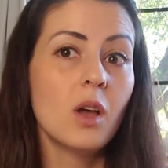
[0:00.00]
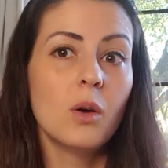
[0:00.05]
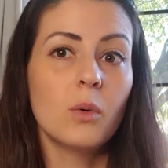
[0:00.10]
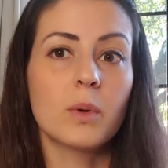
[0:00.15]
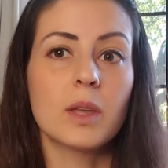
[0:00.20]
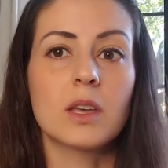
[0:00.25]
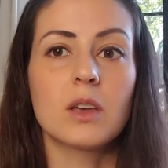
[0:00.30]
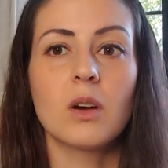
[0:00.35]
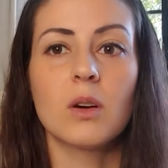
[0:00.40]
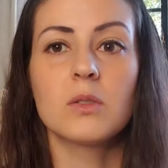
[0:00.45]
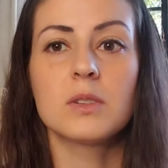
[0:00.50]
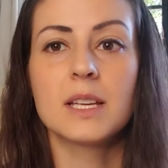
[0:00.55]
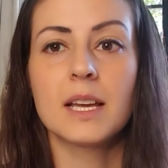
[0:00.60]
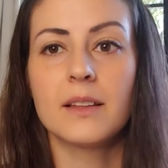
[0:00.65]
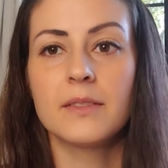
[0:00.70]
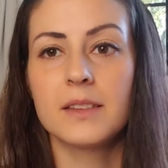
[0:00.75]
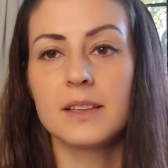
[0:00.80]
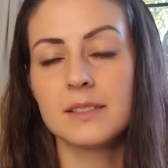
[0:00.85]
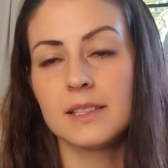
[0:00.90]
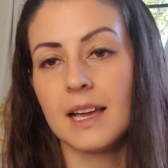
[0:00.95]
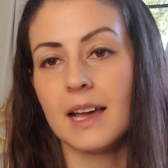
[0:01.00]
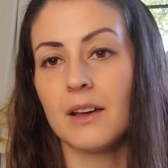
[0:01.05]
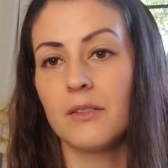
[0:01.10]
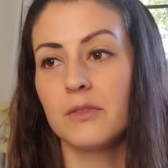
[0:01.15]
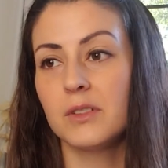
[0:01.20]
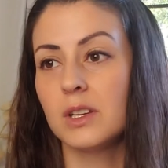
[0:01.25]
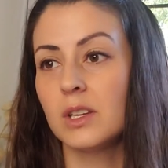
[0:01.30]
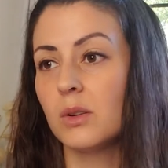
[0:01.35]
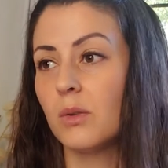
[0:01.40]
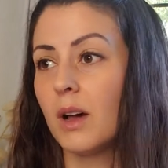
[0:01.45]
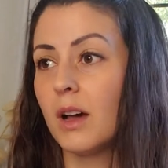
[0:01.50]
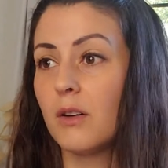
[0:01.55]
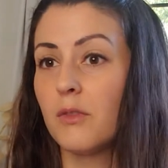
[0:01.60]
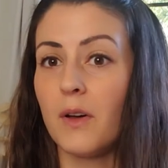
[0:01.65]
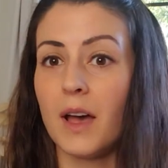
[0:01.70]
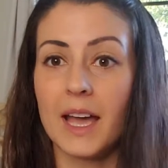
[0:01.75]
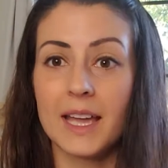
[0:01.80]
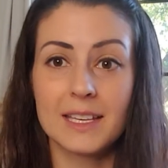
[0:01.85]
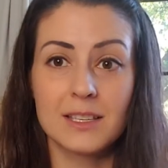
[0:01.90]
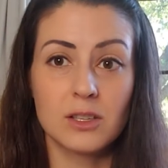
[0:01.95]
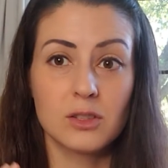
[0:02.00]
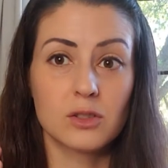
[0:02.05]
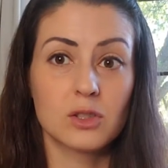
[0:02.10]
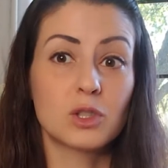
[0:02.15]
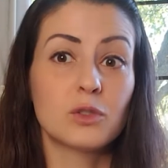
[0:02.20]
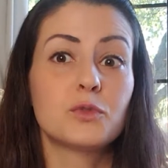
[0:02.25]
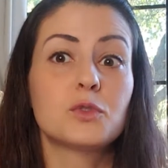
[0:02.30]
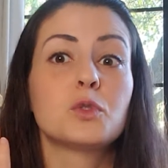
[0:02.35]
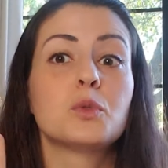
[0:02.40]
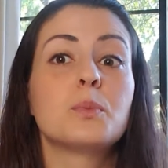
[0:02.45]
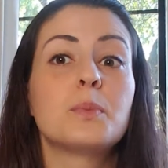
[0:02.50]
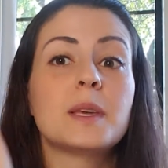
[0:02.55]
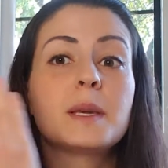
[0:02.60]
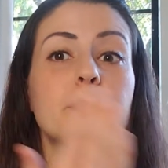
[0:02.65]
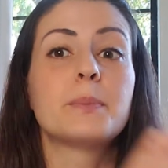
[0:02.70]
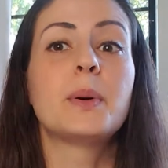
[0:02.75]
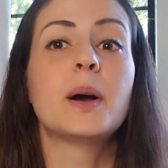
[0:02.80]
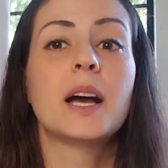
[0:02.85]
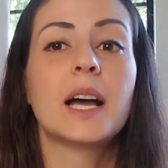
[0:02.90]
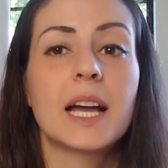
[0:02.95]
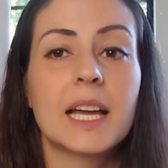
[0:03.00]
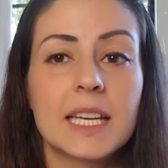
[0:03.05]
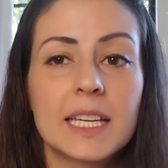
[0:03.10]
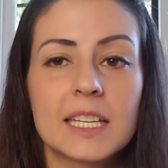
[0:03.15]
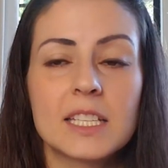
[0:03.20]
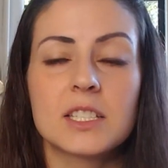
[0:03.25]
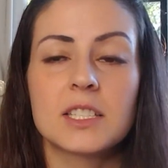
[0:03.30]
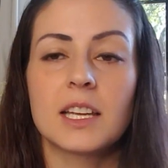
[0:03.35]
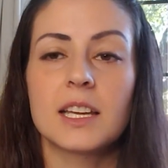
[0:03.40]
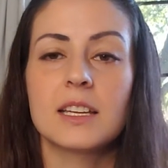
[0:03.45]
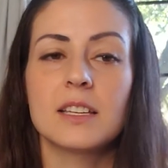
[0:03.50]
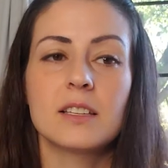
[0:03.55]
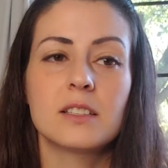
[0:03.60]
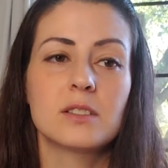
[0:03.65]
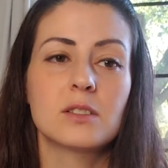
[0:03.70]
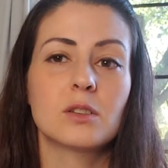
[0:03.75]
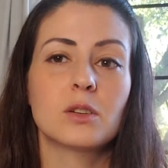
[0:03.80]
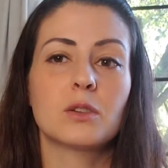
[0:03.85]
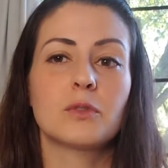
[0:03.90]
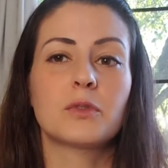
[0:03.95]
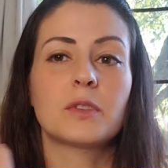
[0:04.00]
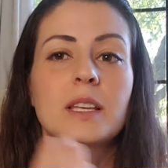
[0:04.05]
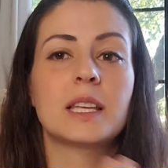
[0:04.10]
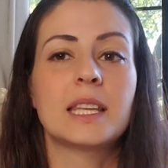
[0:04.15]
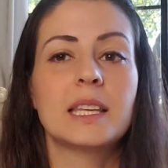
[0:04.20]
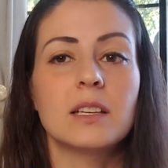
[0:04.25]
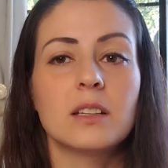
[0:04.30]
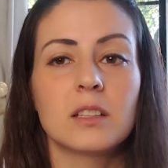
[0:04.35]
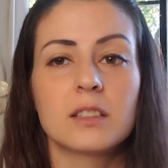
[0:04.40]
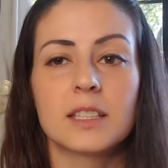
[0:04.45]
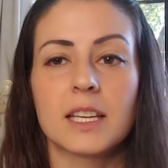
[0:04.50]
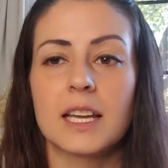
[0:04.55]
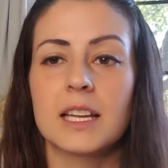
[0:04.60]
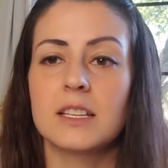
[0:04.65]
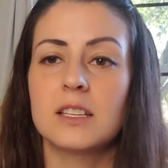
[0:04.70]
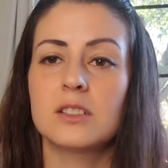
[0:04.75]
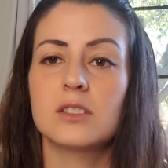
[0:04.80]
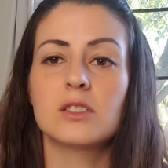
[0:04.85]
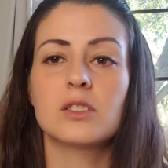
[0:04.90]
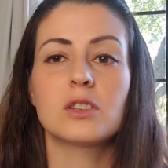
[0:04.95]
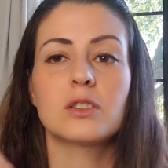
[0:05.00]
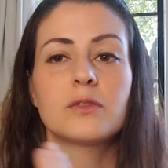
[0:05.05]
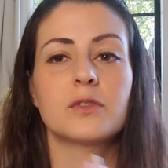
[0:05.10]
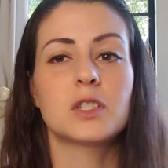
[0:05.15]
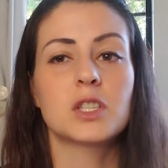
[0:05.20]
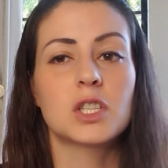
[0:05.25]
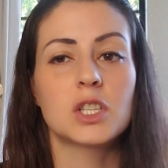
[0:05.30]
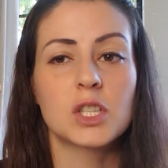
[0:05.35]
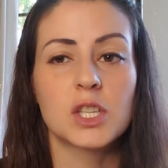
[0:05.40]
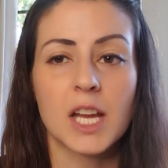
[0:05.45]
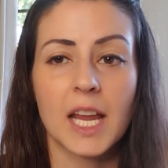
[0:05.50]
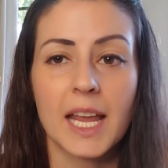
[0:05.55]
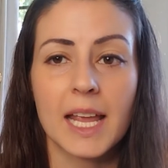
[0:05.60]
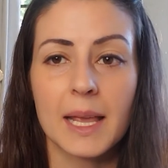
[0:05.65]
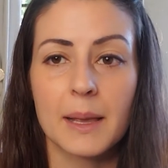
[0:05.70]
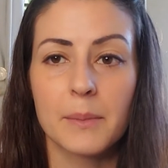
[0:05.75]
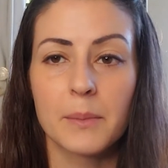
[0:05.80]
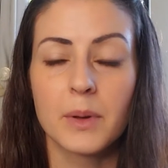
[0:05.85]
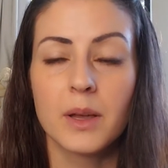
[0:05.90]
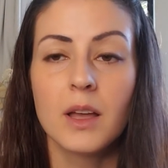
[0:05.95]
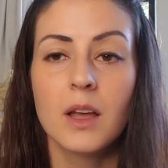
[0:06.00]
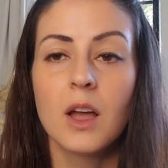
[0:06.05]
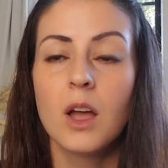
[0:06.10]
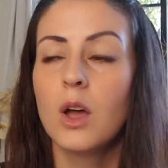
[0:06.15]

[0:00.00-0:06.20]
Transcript: we go down this avenue of I deserve to be punished, I deserve guilt, I deserve shame.